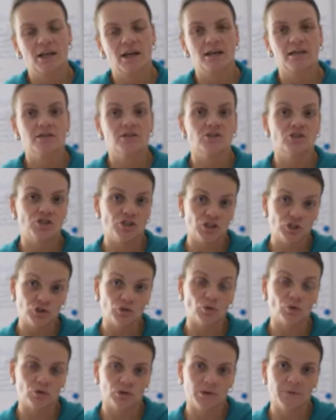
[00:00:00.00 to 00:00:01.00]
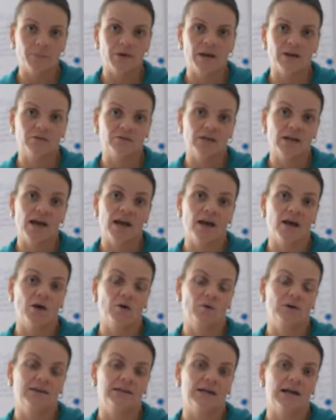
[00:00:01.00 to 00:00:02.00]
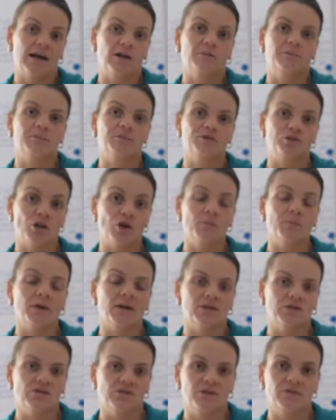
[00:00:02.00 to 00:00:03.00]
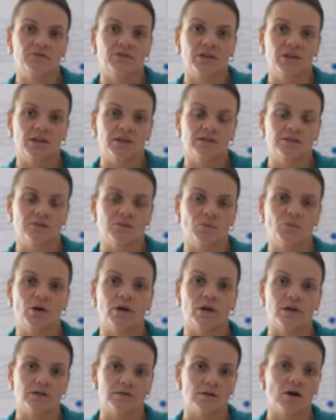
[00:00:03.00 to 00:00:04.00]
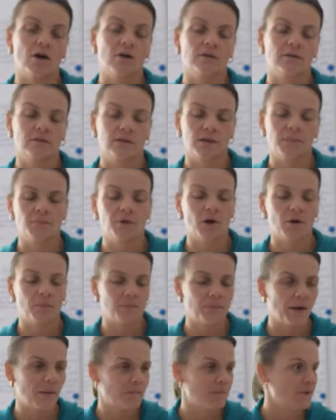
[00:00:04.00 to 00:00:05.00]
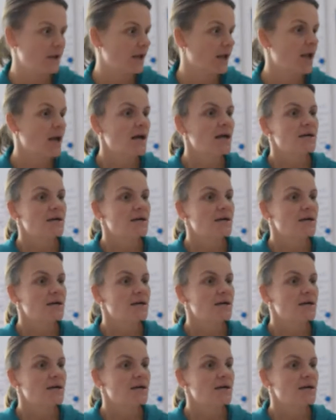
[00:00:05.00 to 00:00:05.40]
and she talked about how it helps so much if the kids works on their blob mapping.